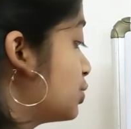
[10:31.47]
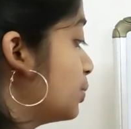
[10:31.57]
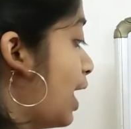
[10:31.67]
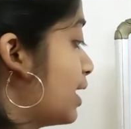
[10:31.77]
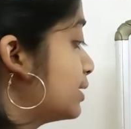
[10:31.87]

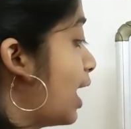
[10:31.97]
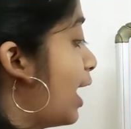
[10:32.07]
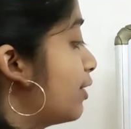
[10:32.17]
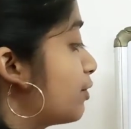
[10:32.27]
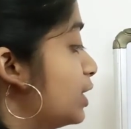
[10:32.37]
soon as
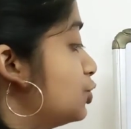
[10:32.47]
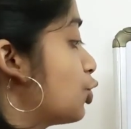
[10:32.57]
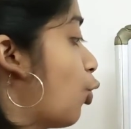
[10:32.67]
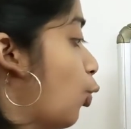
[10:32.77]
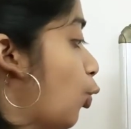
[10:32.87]
I reach
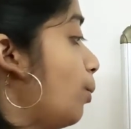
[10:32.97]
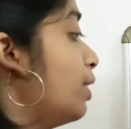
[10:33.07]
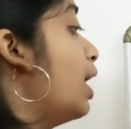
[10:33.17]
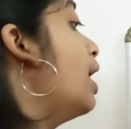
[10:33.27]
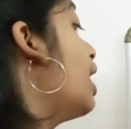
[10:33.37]

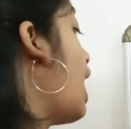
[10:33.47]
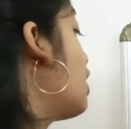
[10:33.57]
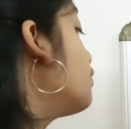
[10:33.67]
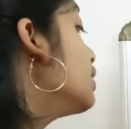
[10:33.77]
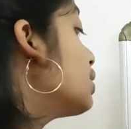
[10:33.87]
home,
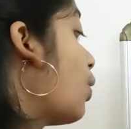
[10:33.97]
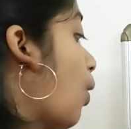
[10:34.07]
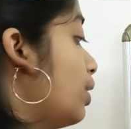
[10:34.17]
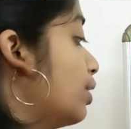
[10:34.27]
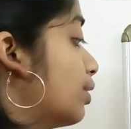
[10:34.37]
I will
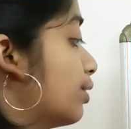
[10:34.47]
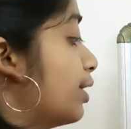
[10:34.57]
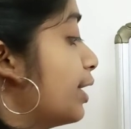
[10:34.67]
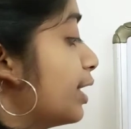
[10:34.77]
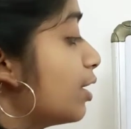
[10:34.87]
call her.
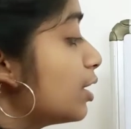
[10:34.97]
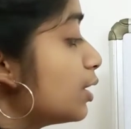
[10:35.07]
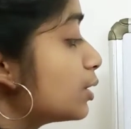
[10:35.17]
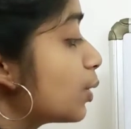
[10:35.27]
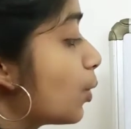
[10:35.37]
Here
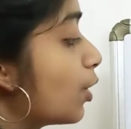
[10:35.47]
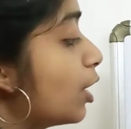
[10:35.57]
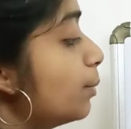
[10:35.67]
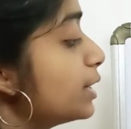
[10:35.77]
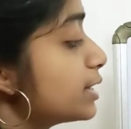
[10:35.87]
the
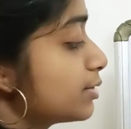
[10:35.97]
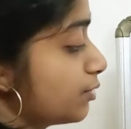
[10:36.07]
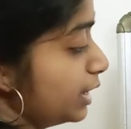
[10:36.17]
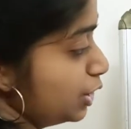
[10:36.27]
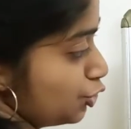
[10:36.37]
verb is
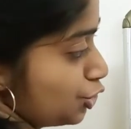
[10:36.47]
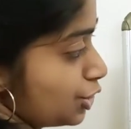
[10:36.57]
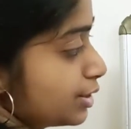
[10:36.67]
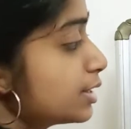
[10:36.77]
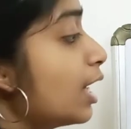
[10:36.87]
reach.